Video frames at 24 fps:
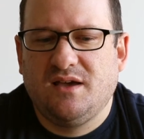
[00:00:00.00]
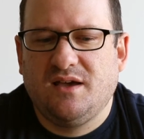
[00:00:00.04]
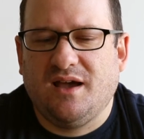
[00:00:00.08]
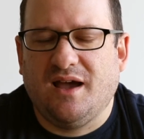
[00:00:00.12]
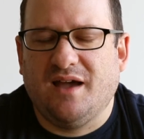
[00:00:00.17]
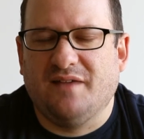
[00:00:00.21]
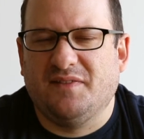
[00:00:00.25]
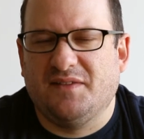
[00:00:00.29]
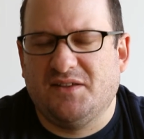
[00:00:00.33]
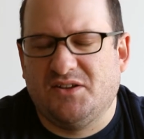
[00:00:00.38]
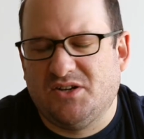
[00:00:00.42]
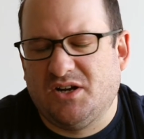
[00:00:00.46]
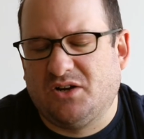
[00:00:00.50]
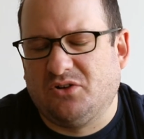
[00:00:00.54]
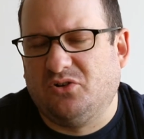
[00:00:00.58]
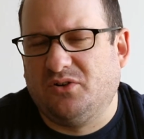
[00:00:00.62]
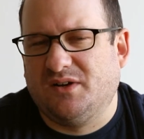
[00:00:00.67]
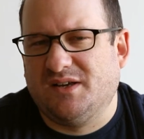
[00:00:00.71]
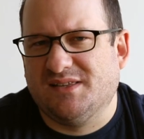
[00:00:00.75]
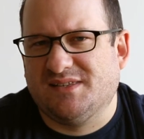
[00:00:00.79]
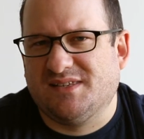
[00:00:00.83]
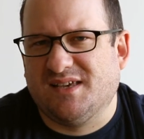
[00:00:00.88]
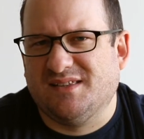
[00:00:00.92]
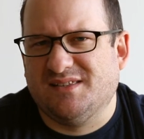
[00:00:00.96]
and the general
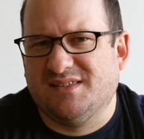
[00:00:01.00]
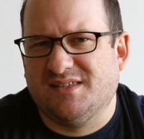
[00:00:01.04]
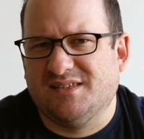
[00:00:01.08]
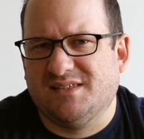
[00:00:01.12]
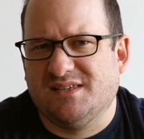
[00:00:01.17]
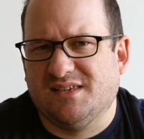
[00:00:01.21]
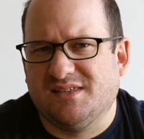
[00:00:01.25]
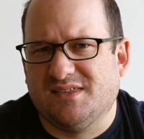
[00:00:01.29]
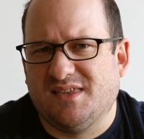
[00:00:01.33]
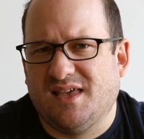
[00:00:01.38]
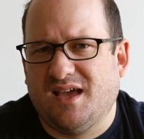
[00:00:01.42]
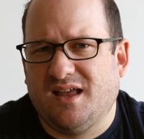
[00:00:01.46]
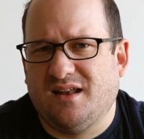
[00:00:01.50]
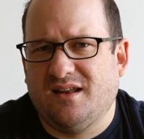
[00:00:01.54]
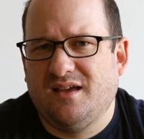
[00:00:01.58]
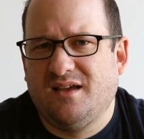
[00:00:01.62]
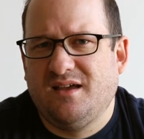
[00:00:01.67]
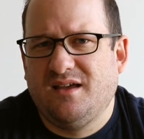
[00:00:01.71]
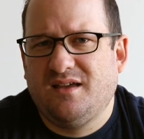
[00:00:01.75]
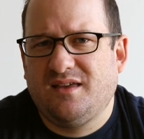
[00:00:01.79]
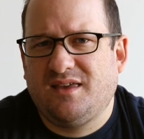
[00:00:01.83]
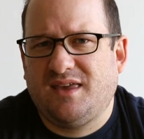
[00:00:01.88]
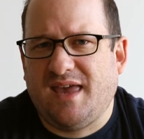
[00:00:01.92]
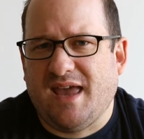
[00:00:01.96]
consensus is that
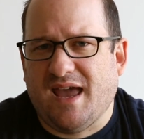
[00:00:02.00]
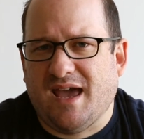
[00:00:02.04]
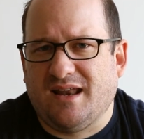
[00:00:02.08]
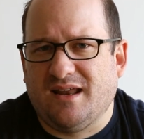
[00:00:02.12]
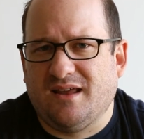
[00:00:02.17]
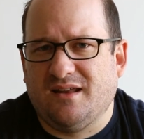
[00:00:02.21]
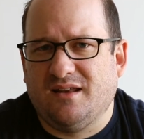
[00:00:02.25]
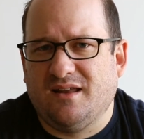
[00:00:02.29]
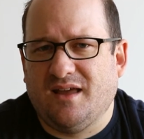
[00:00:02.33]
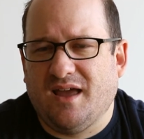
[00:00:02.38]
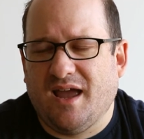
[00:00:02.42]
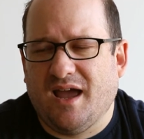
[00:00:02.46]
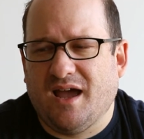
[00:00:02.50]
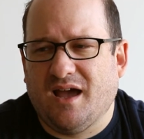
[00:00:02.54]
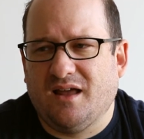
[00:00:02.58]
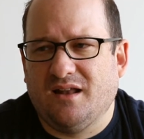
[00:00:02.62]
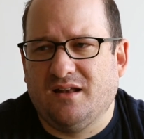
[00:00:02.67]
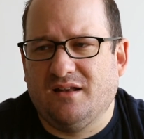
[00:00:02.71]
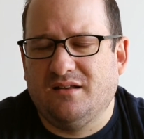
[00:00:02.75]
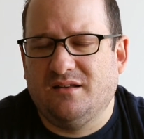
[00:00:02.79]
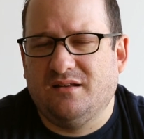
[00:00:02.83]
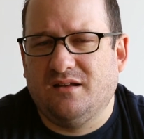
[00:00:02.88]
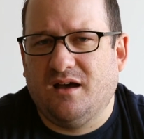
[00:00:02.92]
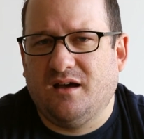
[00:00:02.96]
Canon
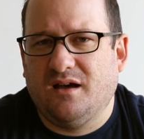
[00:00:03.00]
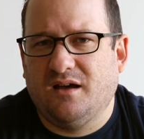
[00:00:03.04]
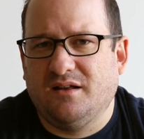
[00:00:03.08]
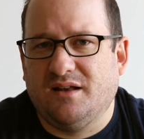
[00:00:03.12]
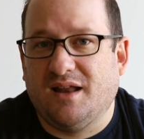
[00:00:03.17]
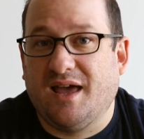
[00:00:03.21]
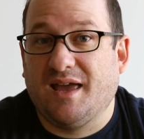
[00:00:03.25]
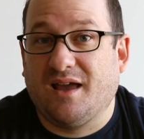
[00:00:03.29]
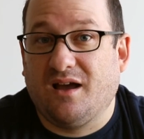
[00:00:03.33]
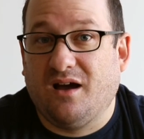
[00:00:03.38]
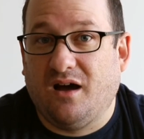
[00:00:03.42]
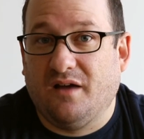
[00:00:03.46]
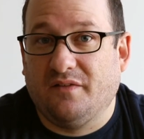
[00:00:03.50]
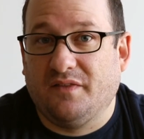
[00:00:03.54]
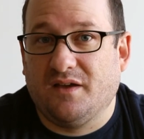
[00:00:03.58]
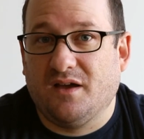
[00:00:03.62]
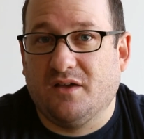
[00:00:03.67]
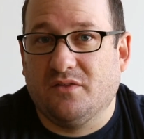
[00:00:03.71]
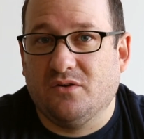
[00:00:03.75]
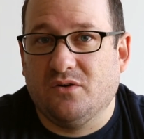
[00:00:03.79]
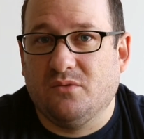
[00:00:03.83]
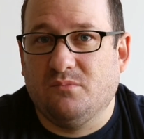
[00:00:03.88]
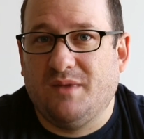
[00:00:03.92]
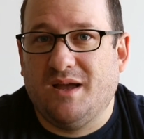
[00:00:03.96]
and Nikon, the
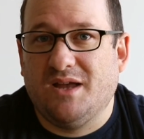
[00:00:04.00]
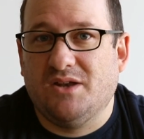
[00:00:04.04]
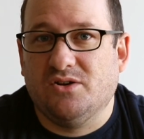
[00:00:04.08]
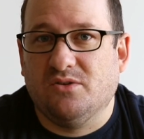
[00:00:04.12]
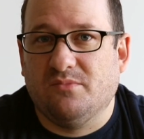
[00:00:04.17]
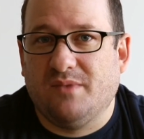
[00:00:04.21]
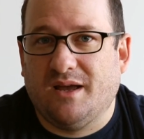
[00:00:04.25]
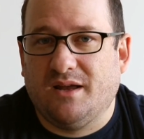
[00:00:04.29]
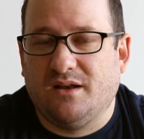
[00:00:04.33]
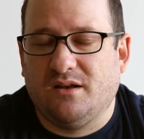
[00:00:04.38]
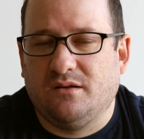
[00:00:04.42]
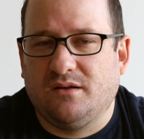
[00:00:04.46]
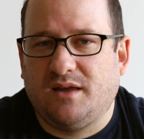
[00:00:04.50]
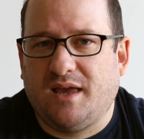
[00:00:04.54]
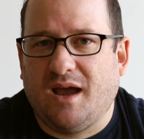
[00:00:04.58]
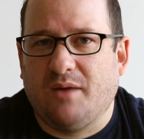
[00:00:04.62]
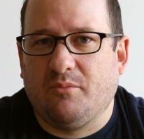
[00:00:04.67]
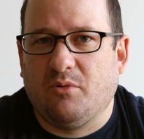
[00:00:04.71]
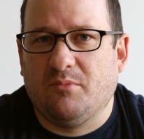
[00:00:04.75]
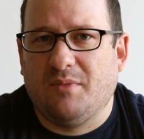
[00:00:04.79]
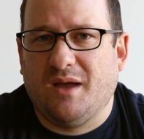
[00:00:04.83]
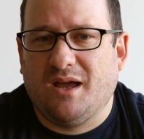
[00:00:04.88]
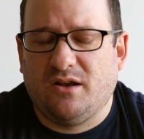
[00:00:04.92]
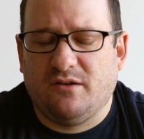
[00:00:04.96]
other major
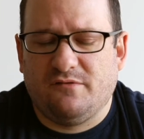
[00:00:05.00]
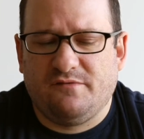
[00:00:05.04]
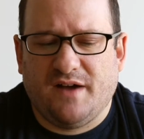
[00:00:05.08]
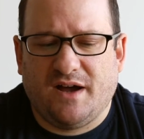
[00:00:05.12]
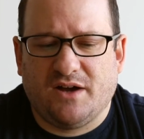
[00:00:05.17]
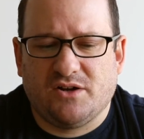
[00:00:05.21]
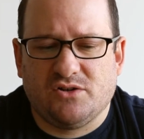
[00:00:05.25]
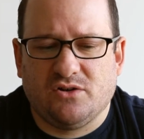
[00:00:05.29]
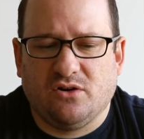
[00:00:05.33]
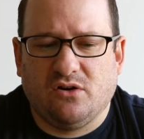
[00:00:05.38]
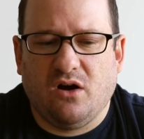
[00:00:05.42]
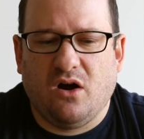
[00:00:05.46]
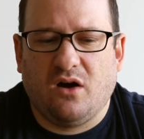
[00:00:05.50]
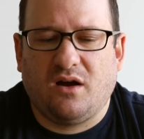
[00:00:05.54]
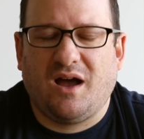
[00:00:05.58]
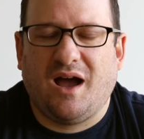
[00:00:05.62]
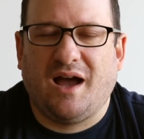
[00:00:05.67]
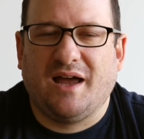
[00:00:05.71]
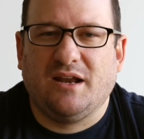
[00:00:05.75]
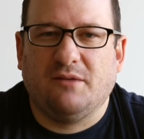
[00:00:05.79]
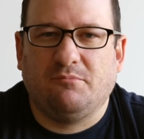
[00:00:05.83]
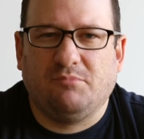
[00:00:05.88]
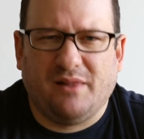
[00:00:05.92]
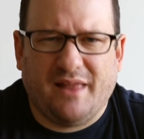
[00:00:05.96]
camera manufacturer, are
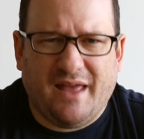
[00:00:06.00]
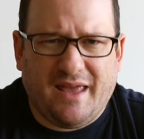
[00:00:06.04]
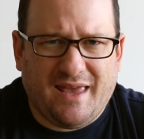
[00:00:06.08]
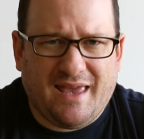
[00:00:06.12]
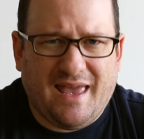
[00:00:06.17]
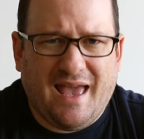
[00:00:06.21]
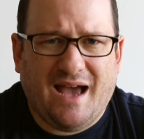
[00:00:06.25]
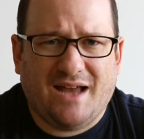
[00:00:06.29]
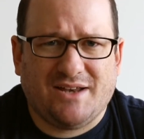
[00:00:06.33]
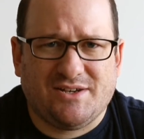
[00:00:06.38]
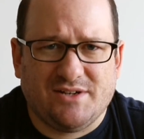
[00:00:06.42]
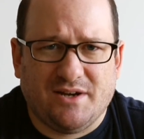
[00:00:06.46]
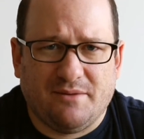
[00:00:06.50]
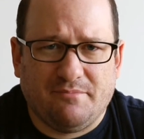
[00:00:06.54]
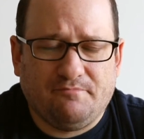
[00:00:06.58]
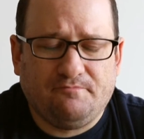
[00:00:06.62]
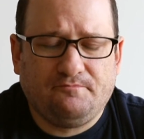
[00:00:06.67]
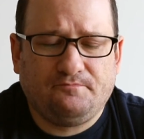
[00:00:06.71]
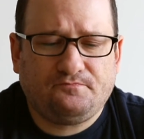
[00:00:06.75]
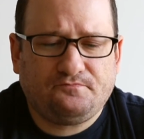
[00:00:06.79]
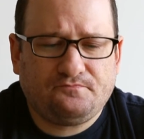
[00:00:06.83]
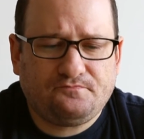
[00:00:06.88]
kind of playing catch-up